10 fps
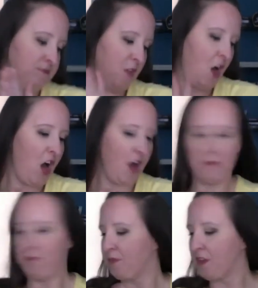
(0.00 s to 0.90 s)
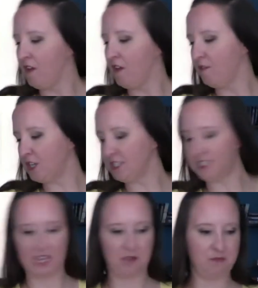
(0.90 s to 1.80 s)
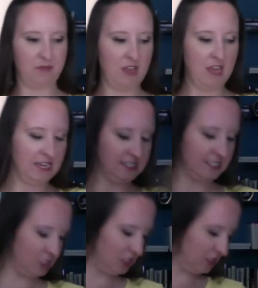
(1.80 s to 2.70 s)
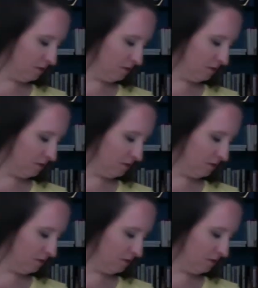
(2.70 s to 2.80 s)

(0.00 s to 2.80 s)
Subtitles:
Haul. First thing, in addition